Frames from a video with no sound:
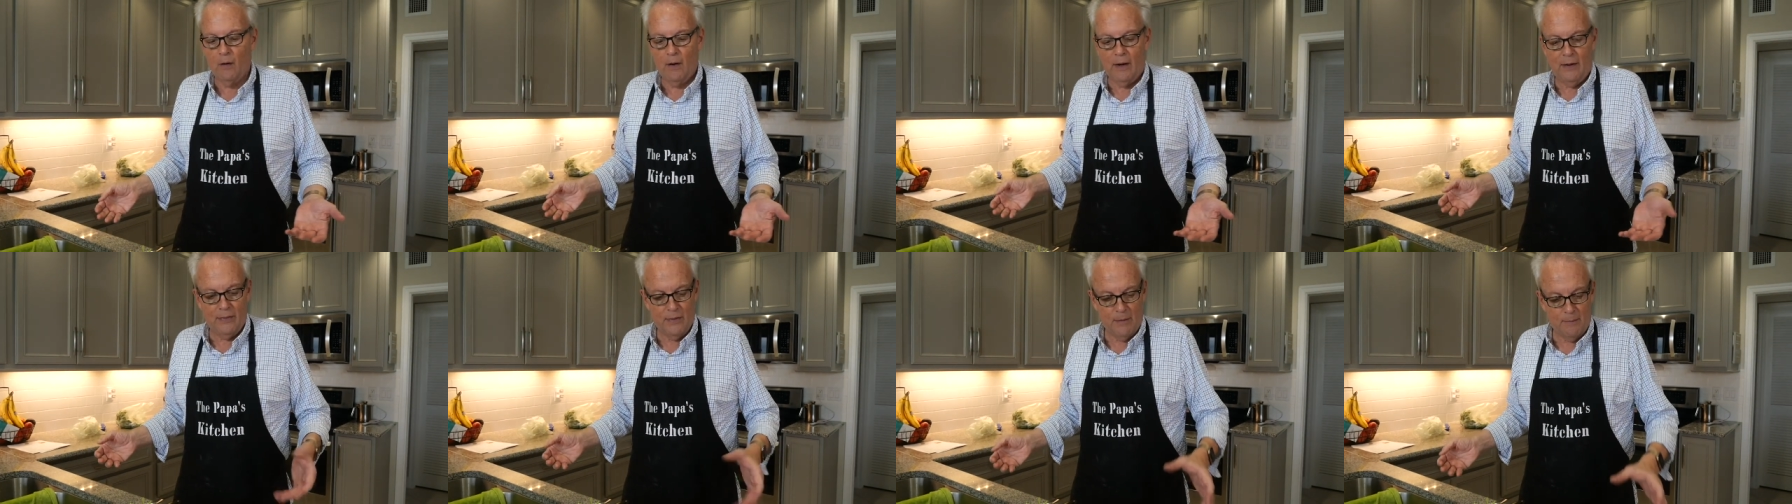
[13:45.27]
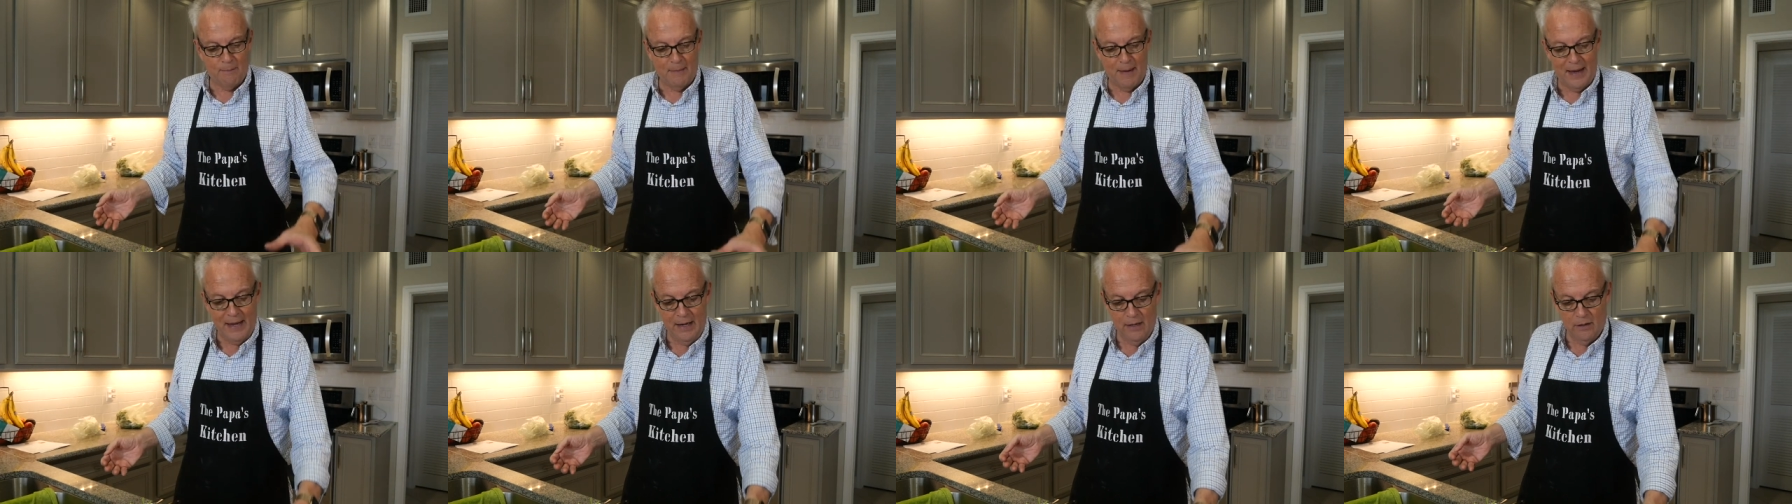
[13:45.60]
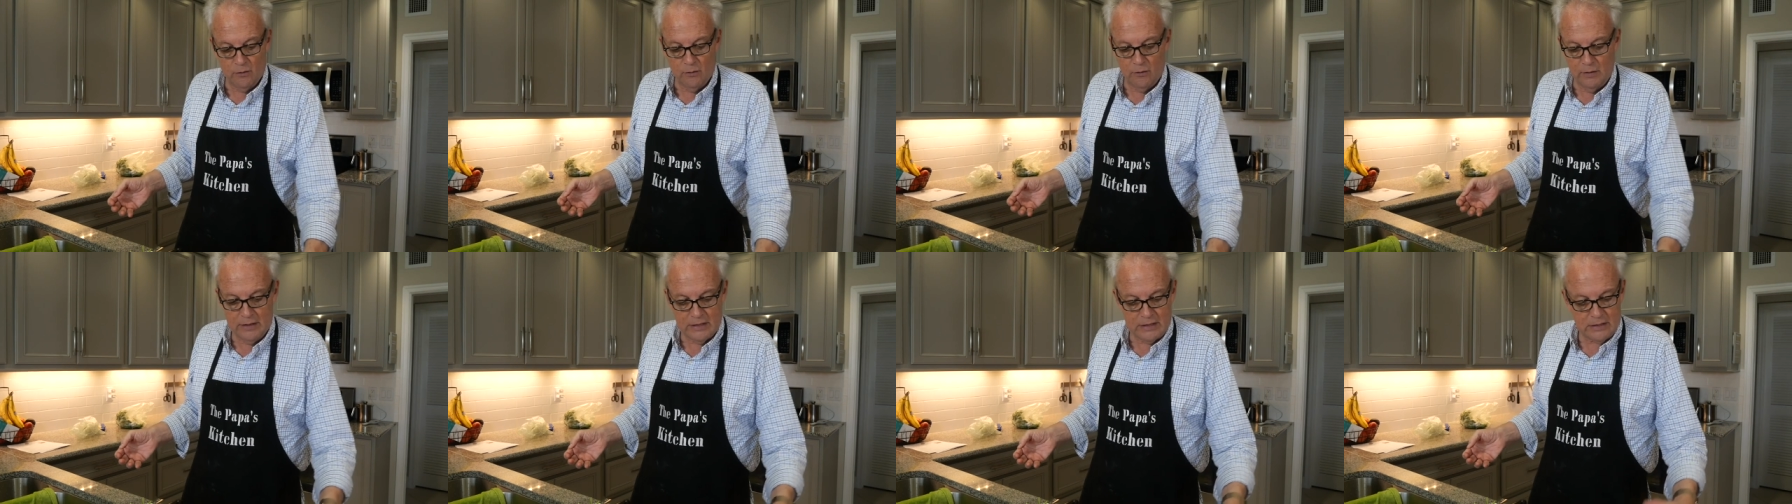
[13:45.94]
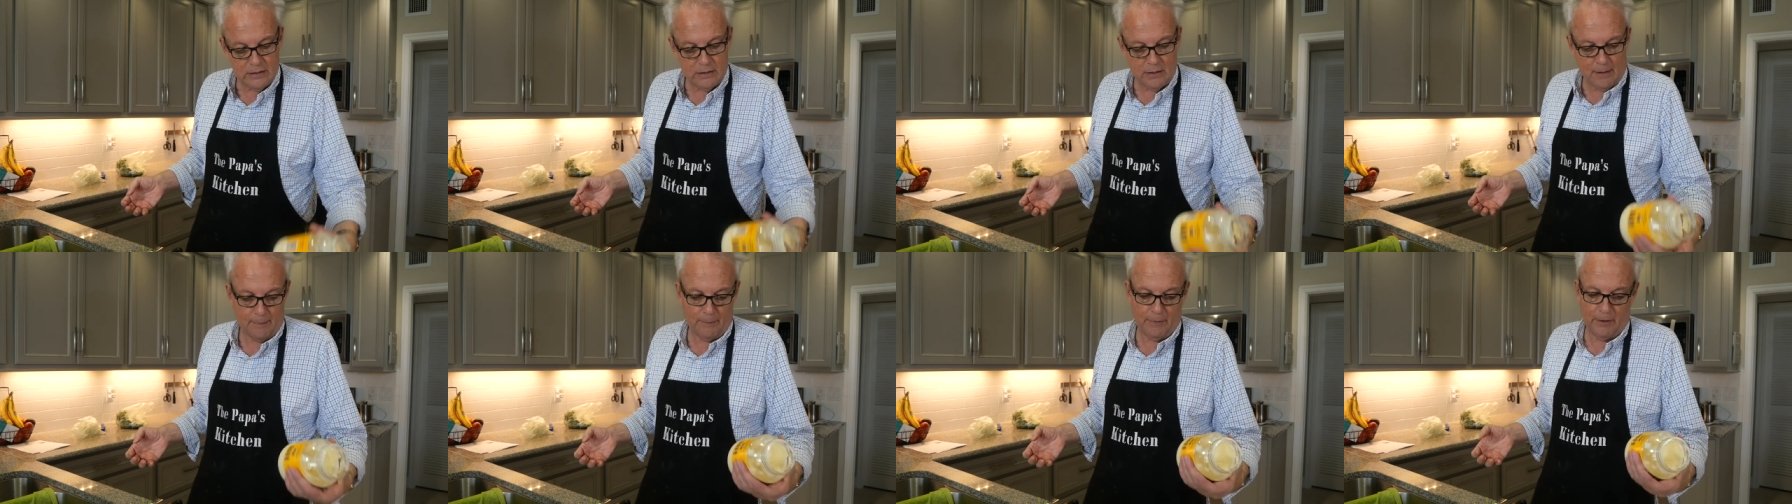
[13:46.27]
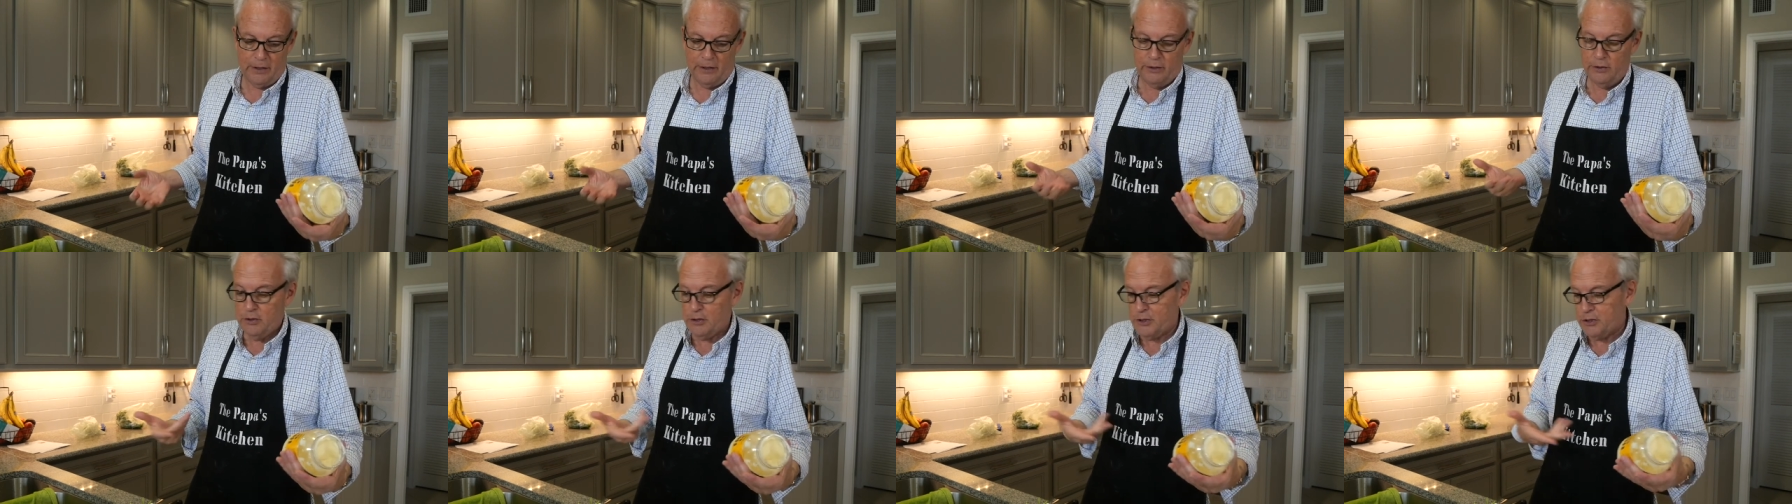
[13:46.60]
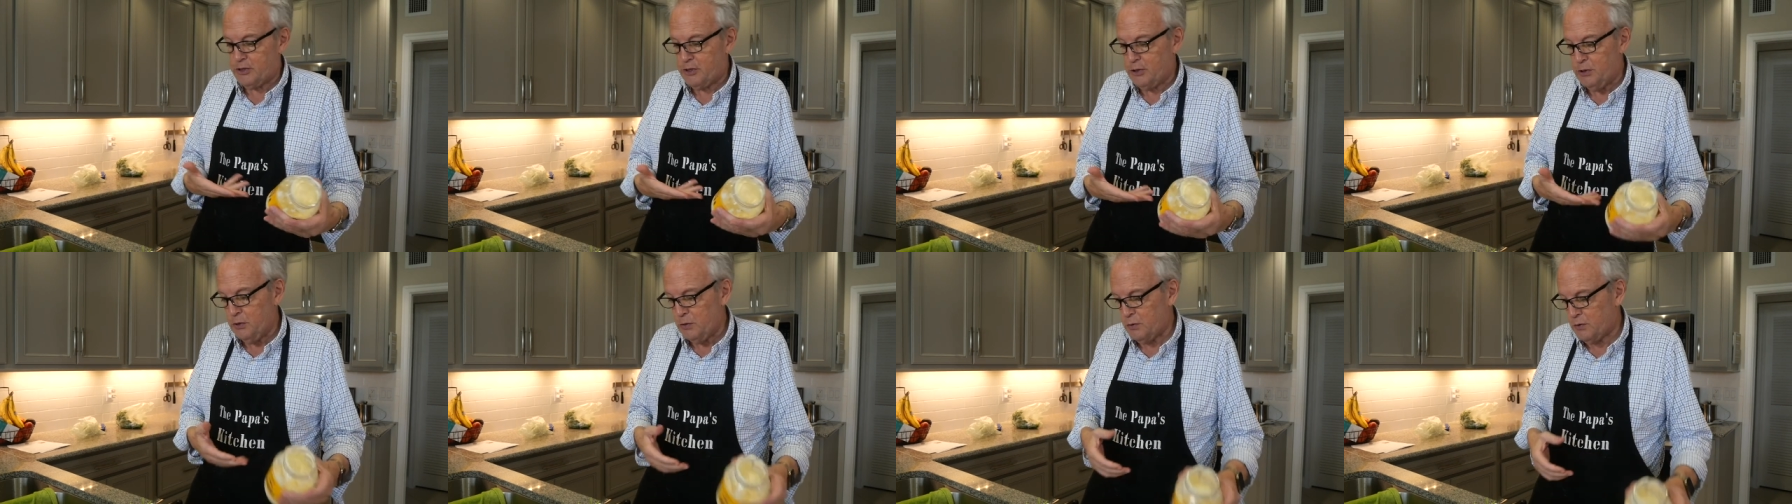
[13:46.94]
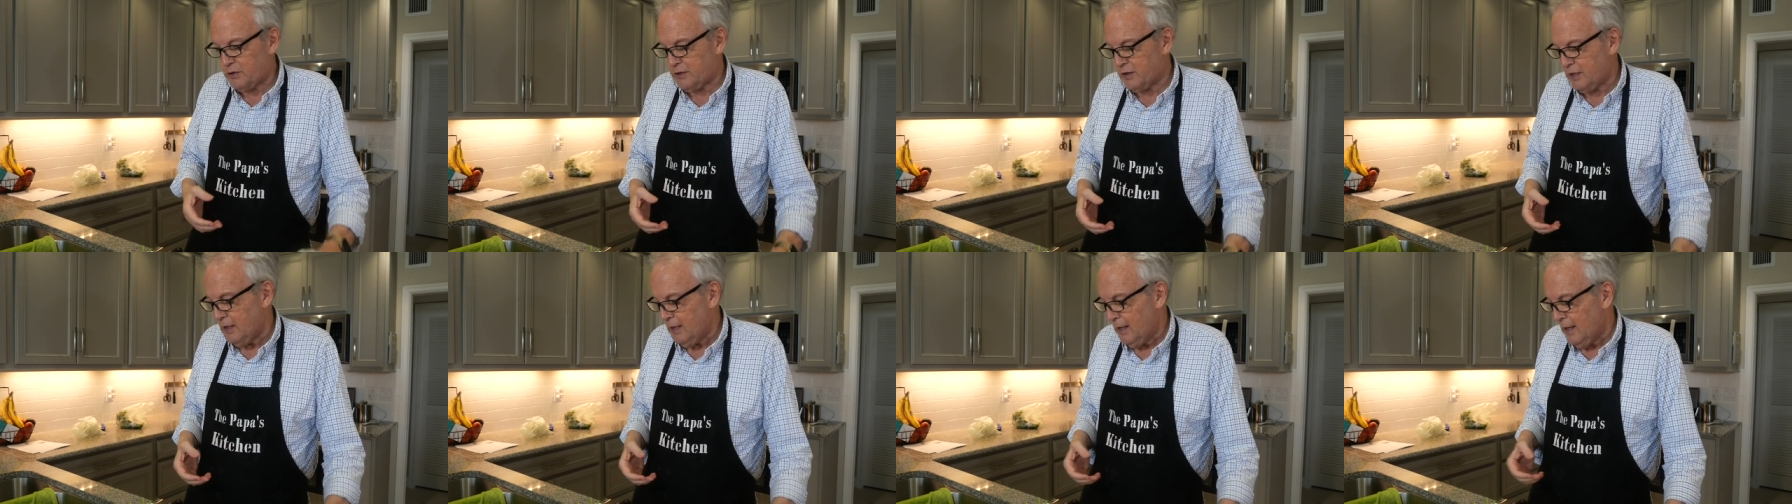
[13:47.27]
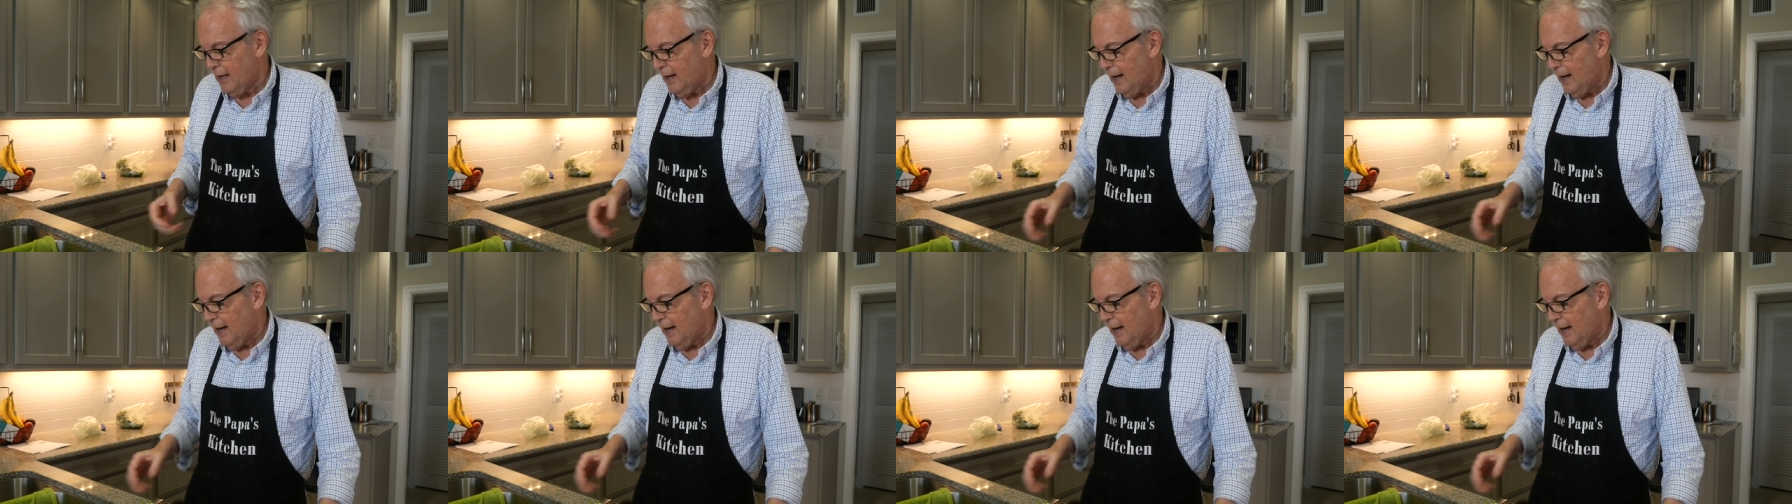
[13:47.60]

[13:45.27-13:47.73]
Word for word: and the mayo is, I'm going to use Duke's,